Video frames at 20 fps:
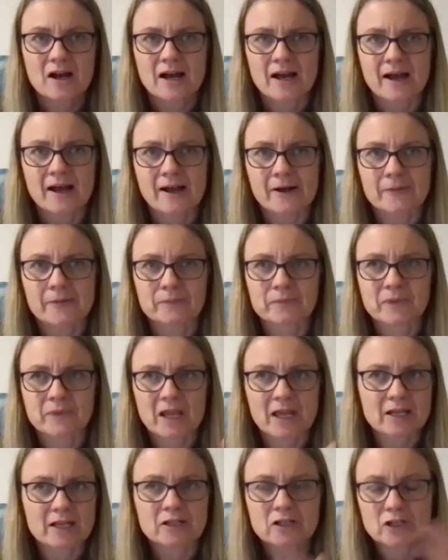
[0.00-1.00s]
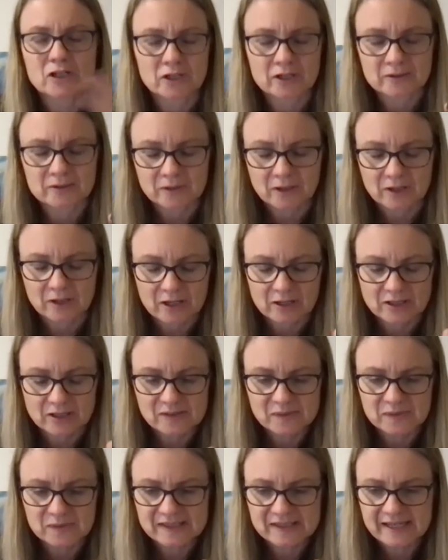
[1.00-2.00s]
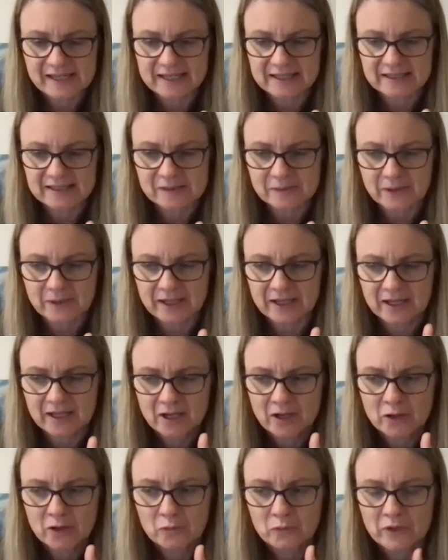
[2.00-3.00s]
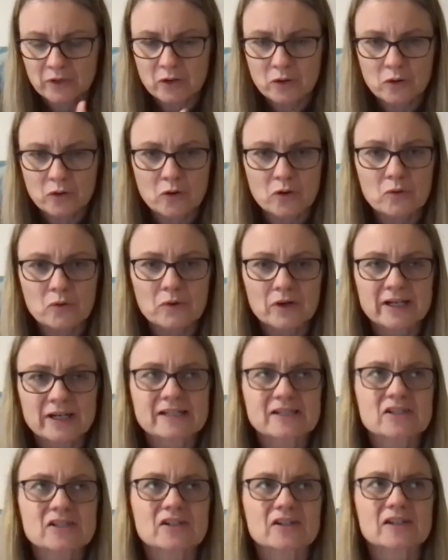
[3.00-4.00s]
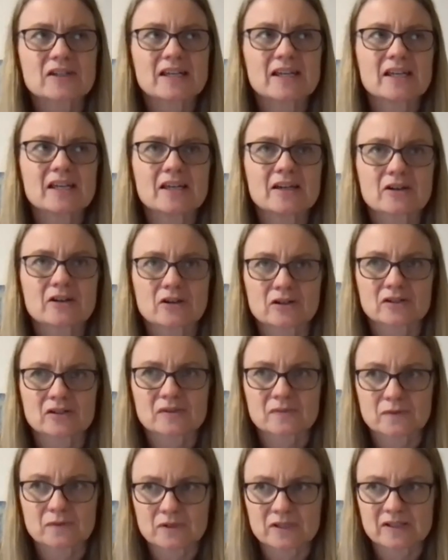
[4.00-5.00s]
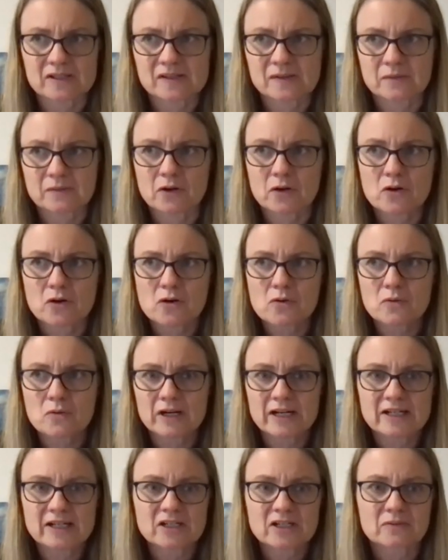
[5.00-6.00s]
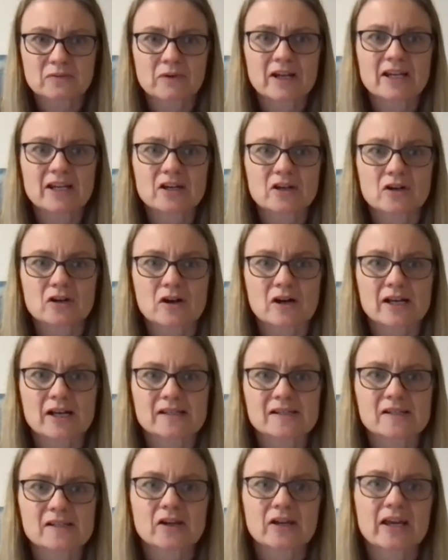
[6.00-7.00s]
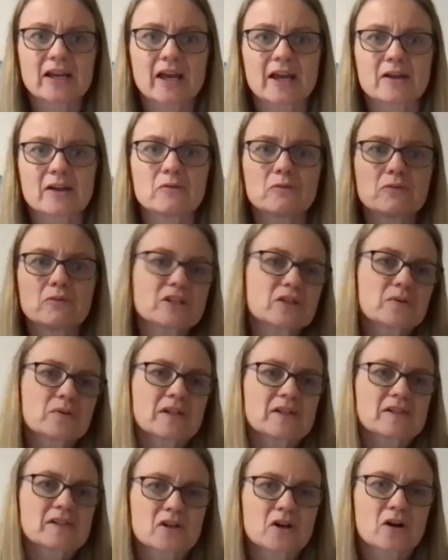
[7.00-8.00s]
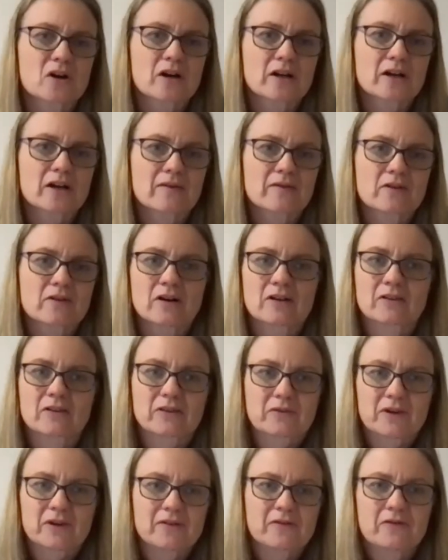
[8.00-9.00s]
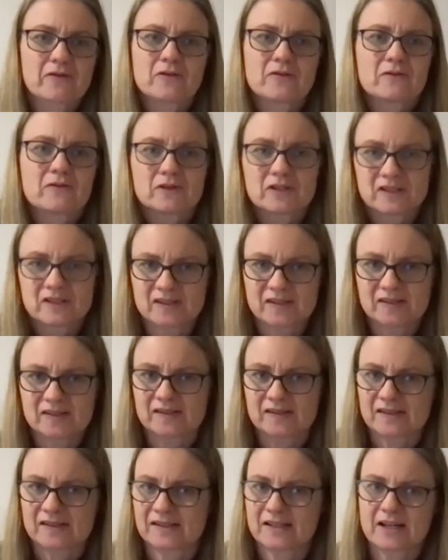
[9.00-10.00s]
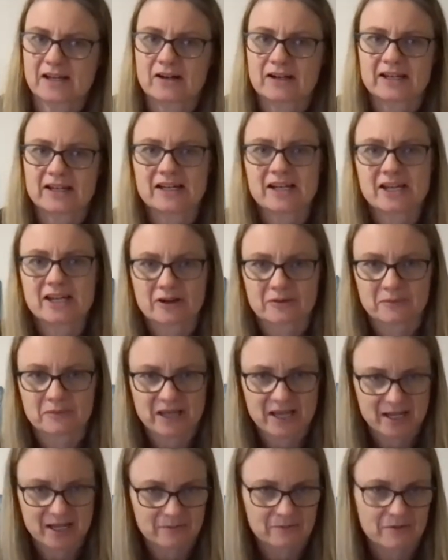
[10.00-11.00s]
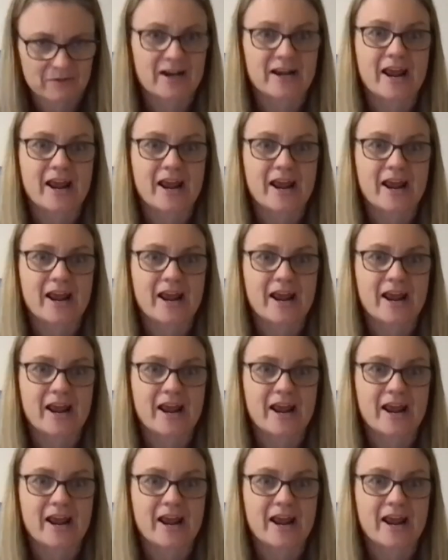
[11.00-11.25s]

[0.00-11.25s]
and like, I just want to say it this way: we're all wanting to hear God's voice. We're all wanting to recognize, okay, which one's God? I've got 3 or 4 voices that I can hear in my head right